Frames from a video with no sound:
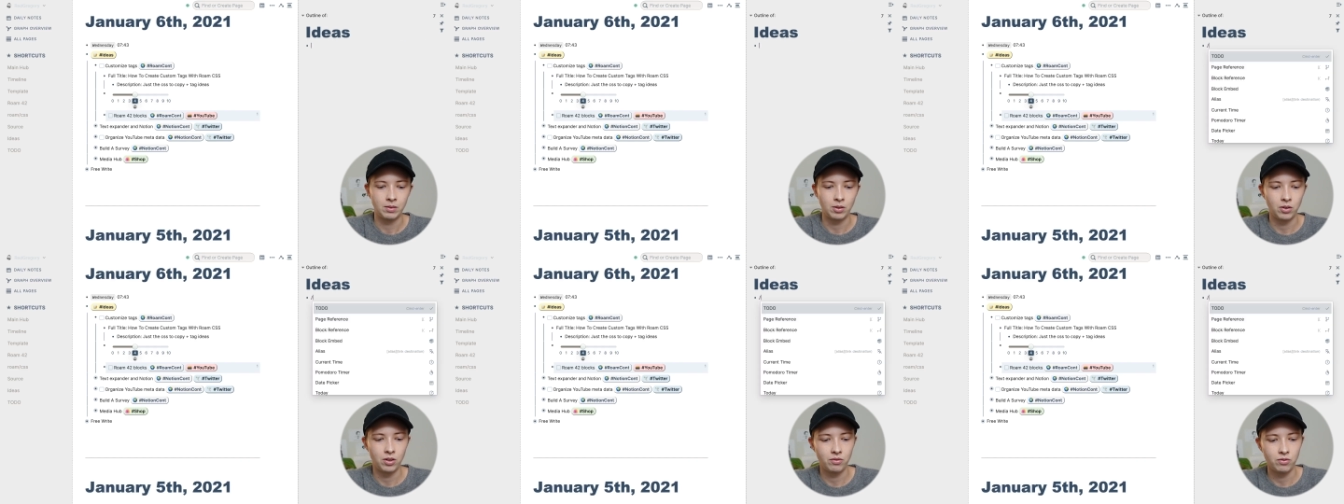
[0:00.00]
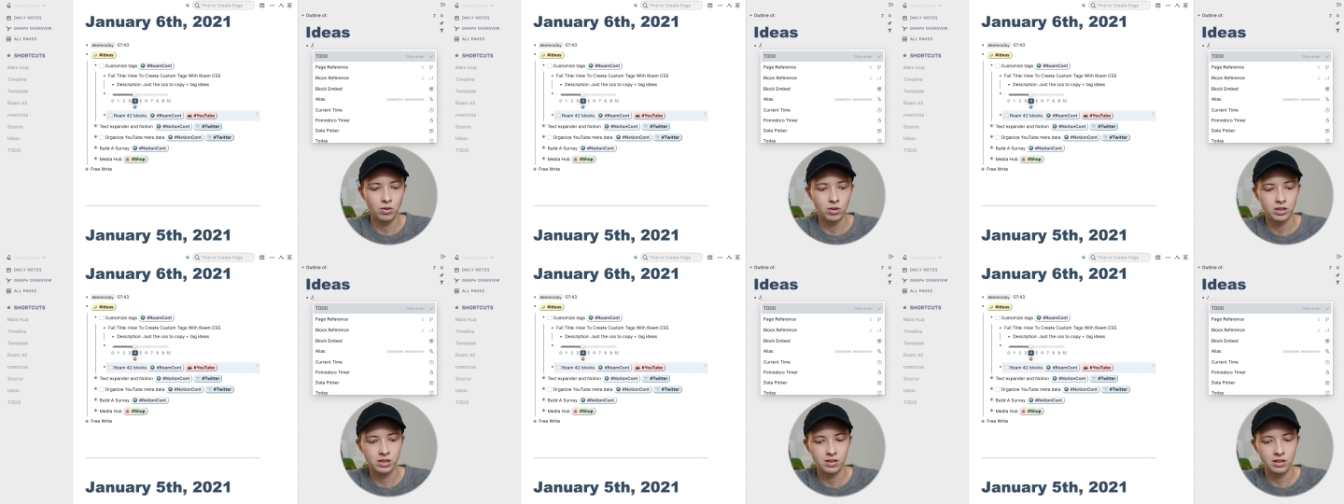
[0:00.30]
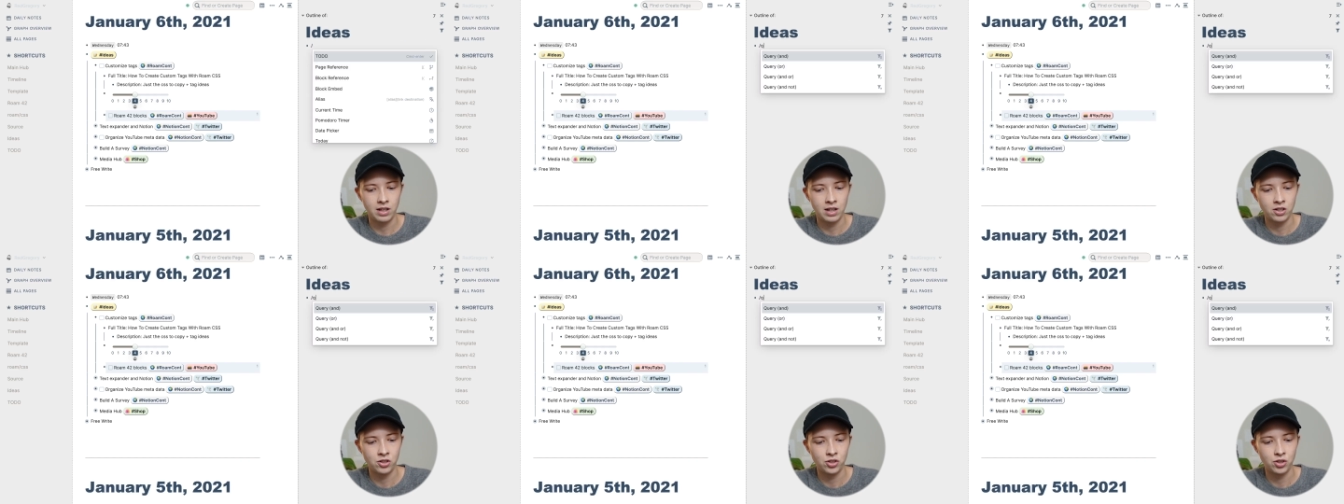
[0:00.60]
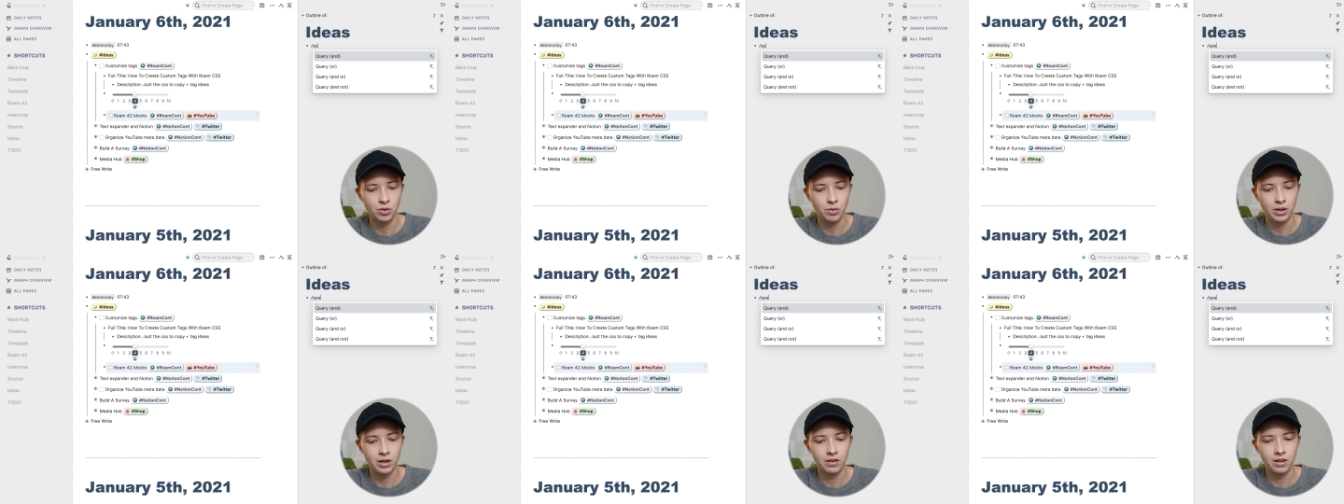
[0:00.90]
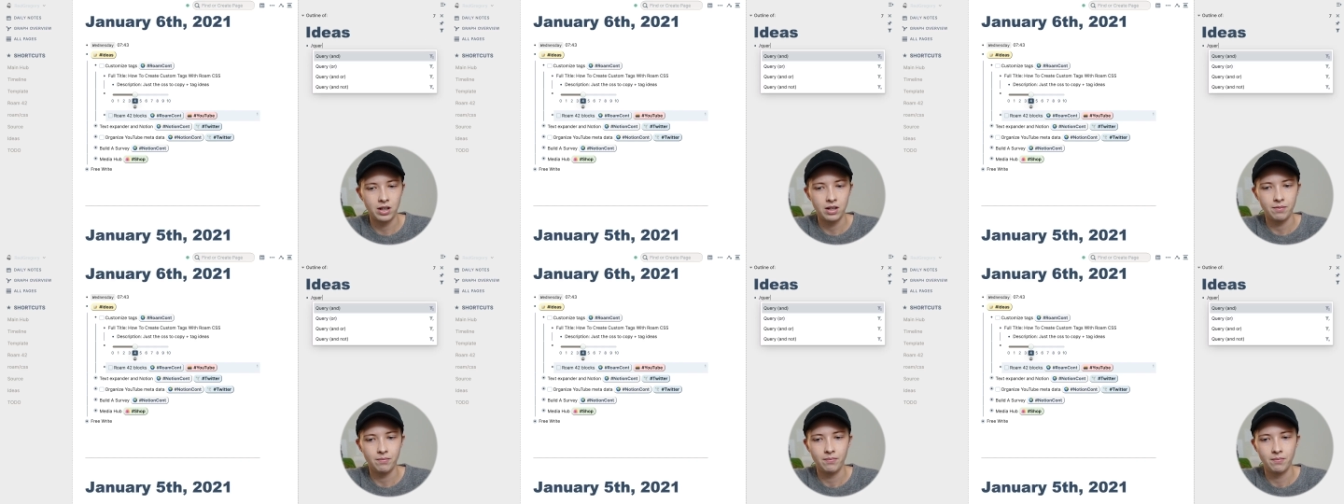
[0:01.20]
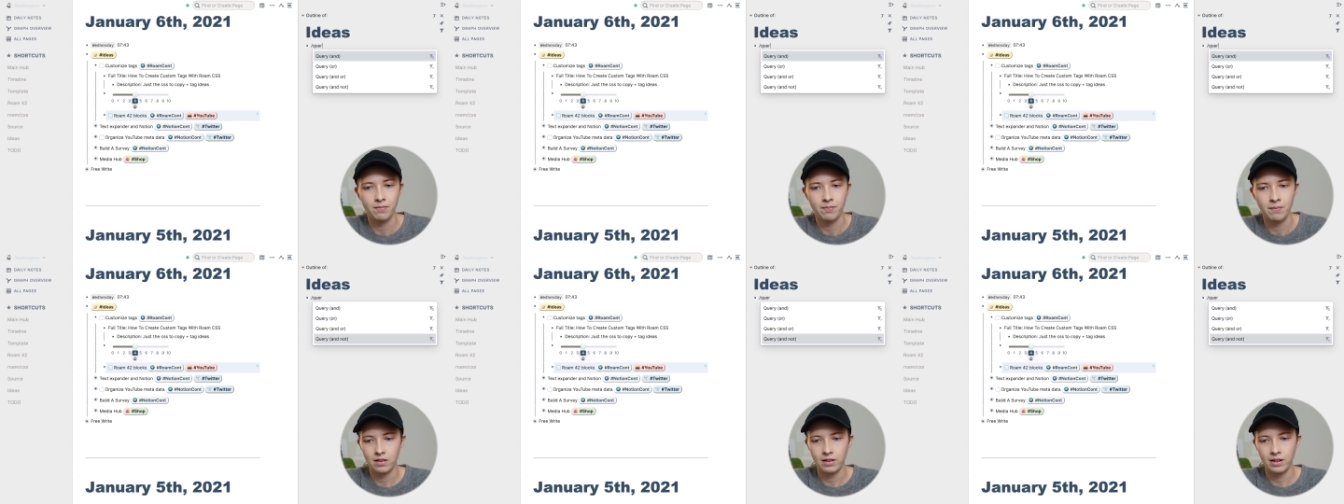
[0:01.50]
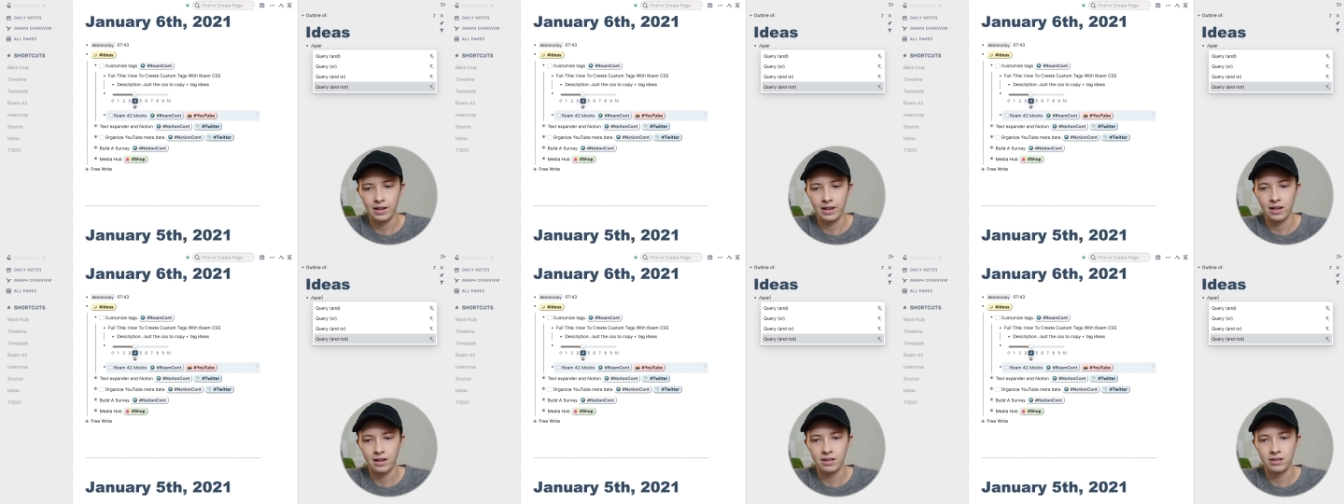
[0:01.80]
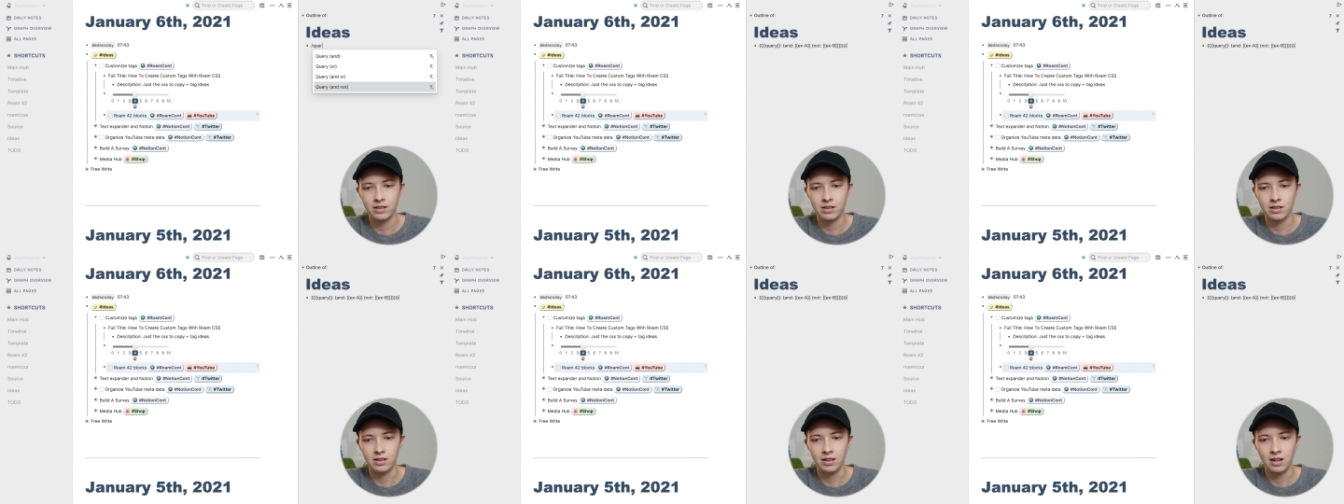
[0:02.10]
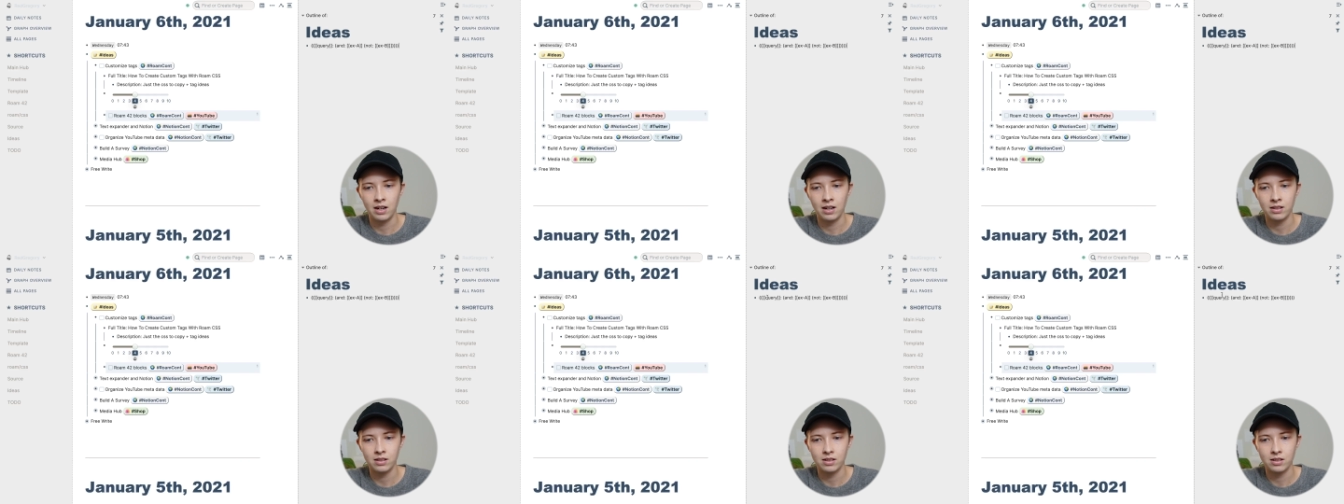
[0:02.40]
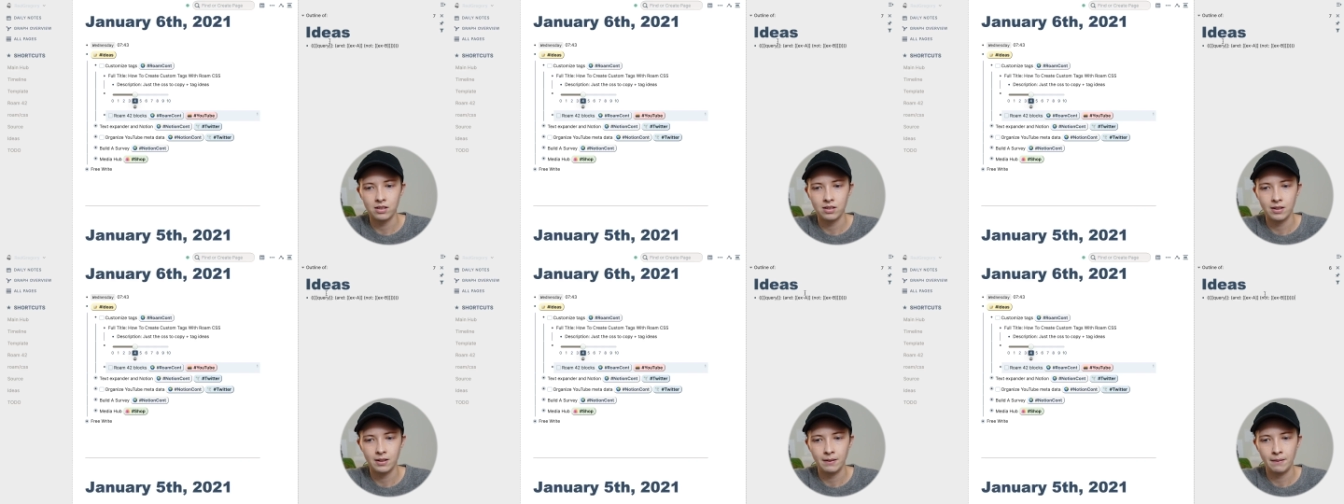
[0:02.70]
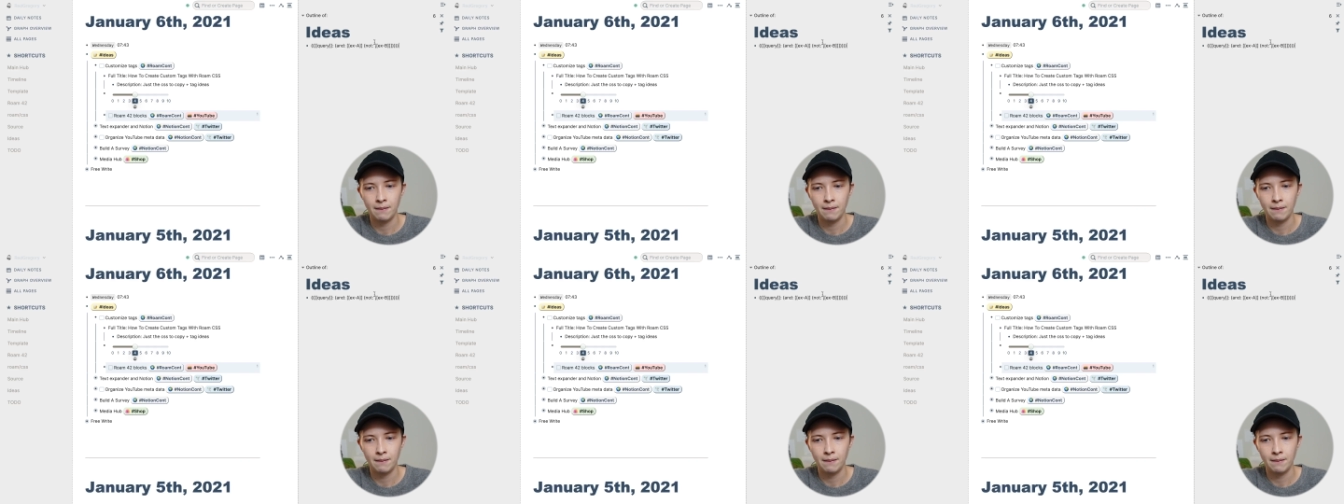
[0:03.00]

Going /query and not.